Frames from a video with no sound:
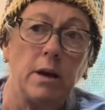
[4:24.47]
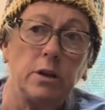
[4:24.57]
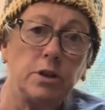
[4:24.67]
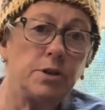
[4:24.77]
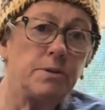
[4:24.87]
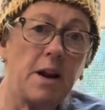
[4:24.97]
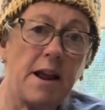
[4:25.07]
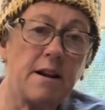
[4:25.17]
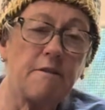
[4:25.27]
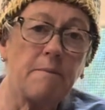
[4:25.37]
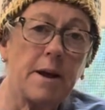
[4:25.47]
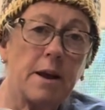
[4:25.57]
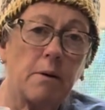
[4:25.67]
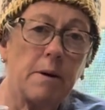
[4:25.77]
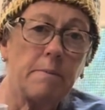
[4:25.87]
Should any of my
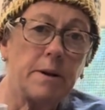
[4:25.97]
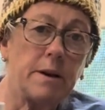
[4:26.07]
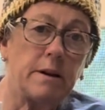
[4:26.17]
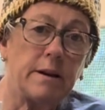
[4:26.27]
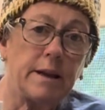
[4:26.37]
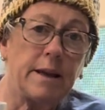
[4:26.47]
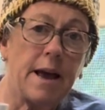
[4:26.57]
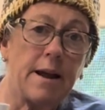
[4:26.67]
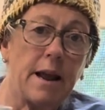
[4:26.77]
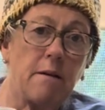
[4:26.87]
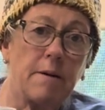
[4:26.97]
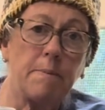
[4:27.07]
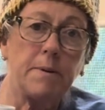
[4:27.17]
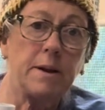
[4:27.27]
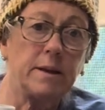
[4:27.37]
equipment get a rip
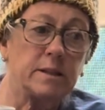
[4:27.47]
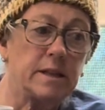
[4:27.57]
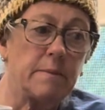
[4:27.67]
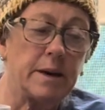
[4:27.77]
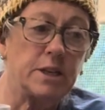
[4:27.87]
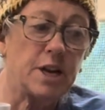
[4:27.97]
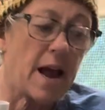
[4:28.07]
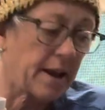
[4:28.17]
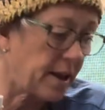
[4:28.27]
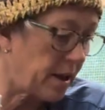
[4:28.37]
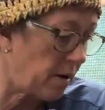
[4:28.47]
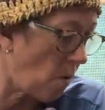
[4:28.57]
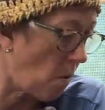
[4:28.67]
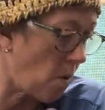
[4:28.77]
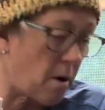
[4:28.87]
in it, say my jacket
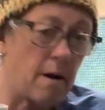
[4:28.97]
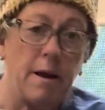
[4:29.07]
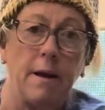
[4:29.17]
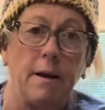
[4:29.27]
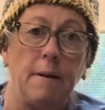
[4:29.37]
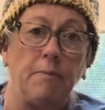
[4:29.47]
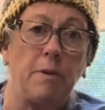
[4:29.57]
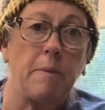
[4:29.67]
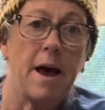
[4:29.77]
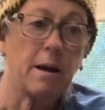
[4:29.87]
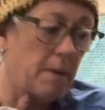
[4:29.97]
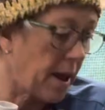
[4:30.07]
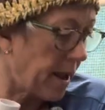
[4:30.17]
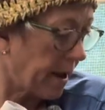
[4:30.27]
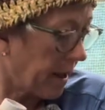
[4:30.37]
or the
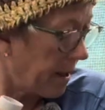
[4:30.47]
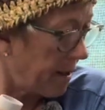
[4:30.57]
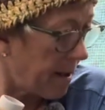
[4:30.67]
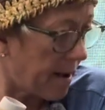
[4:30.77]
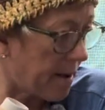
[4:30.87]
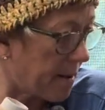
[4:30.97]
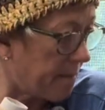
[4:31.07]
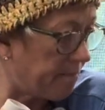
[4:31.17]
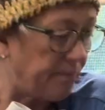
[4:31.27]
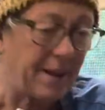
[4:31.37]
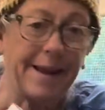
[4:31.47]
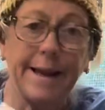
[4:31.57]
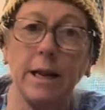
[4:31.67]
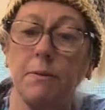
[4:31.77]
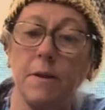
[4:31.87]
backpack,
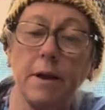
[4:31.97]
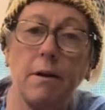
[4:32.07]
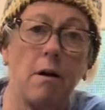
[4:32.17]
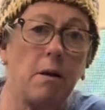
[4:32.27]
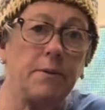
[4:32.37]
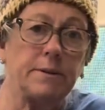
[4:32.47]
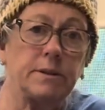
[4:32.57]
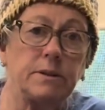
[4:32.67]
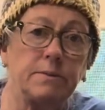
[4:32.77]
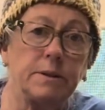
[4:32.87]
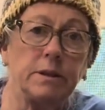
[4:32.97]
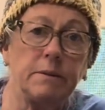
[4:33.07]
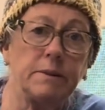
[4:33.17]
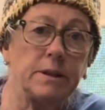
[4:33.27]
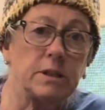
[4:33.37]
anything at all, this is really,
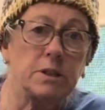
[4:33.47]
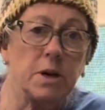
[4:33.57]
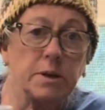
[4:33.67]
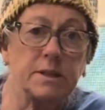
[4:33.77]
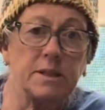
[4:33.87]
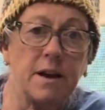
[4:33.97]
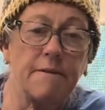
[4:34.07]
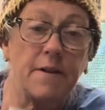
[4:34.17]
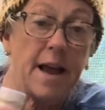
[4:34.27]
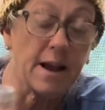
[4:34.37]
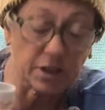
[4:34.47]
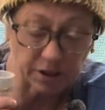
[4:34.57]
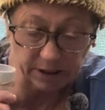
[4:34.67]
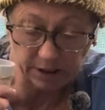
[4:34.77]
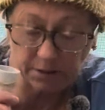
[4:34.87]
really strong stuff. I
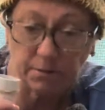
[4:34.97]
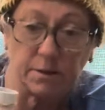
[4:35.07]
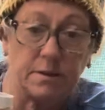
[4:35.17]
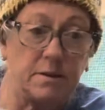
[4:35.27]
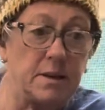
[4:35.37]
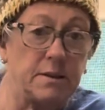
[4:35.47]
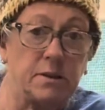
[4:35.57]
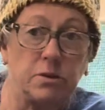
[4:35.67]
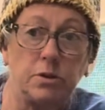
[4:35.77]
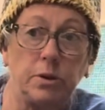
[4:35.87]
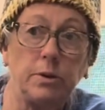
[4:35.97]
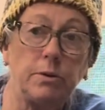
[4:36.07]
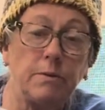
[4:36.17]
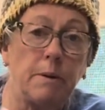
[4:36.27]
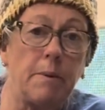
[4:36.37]
actually used this to
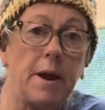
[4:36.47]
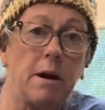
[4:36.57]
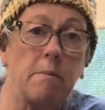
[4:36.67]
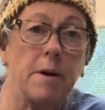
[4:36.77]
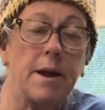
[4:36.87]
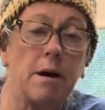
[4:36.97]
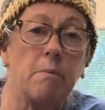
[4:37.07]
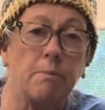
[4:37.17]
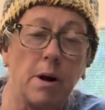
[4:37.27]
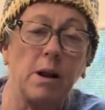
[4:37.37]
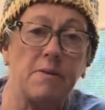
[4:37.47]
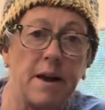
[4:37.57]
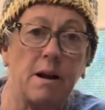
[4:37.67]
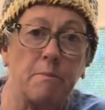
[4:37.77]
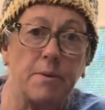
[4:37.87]
repair my umbrella
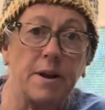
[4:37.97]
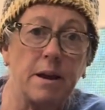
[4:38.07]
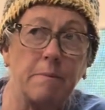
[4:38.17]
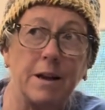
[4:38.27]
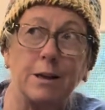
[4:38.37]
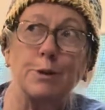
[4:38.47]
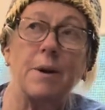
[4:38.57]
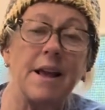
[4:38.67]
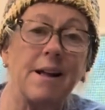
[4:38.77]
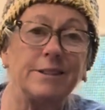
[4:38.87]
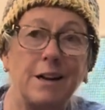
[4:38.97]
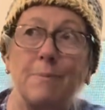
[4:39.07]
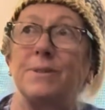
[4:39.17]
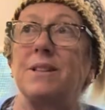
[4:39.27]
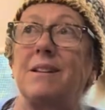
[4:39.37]
that I'm bringing, because when I held it
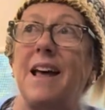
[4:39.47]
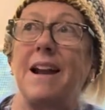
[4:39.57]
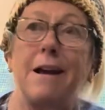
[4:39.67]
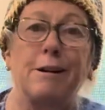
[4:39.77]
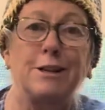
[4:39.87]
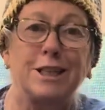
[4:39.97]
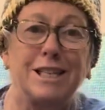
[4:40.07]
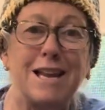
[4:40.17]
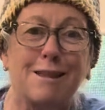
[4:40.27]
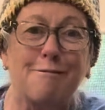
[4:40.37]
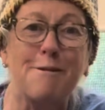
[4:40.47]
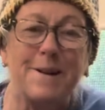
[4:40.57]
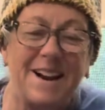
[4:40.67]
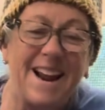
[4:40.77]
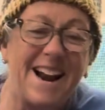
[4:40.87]
up to the light, I could see through
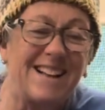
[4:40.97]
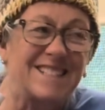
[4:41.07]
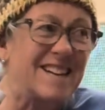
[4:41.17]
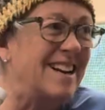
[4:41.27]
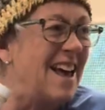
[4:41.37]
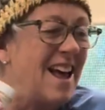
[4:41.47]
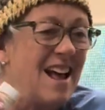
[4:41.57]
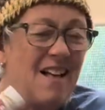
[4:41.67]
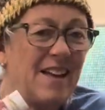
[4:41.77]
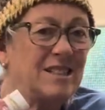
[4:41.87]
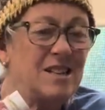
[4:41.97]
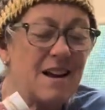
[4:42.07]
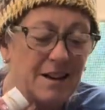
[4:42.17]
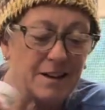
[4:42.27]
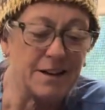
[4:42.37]
it, and I said, that's
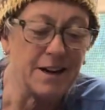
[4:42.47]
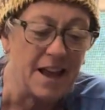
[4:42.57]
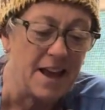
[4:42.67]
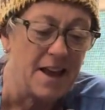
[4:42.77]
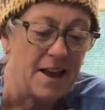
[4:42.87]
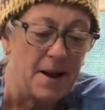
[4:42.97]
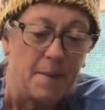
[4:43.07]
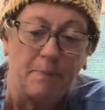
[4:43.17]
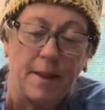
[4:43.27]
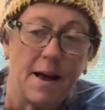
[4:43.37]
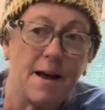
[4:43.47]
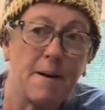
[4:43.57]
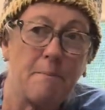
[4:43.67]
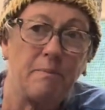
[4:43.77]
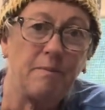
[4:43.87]
not good.
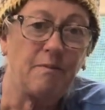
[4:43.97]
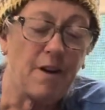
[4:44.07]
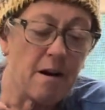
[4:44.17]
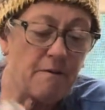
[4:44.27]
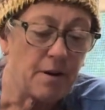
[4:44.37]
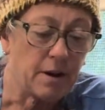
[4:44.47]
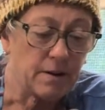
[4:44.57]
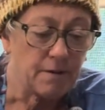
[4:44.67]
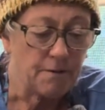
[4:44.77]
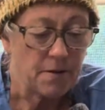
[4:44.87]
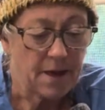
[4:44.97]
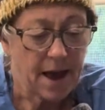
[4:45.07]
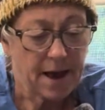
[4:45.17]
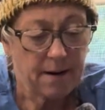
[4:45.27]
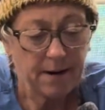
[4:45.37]
Very, very good for
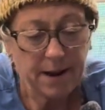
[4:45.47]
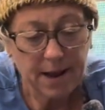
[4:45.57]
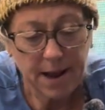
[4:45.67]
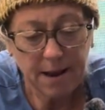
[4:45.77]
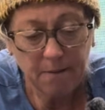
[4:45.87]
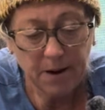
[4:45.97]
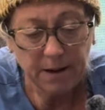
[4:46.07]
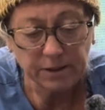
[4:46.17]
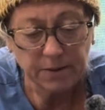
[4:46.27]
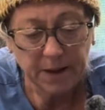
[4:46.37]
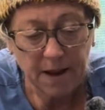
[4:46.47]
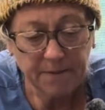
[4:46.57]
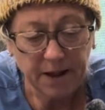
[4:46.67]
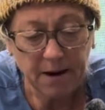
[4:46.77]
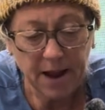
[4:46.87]
that. And what else do I have
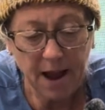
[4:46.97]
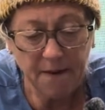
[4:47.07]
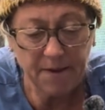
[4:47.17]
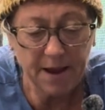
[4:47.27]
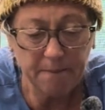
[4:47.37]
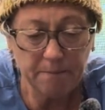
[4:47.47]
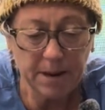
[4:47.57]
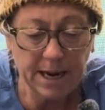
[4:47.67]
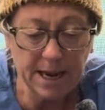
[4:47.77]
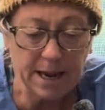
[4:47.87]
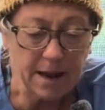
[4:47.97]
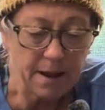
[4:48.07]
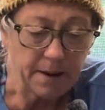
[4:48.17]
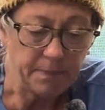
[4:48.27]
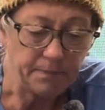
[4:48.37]
in here? I have a mini
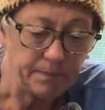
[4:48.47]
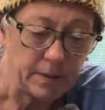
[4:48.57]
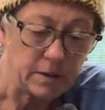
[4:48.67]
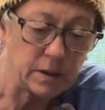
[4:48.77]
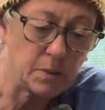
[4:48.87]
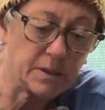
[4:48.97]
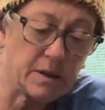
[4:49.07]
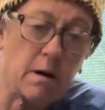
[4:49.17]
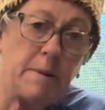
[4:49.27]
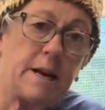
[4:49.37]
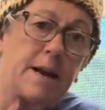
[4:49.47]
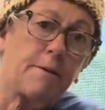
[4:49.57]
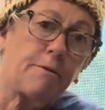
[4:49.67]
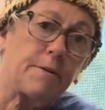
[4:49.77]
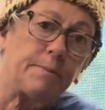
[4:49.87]
Swiss Army knife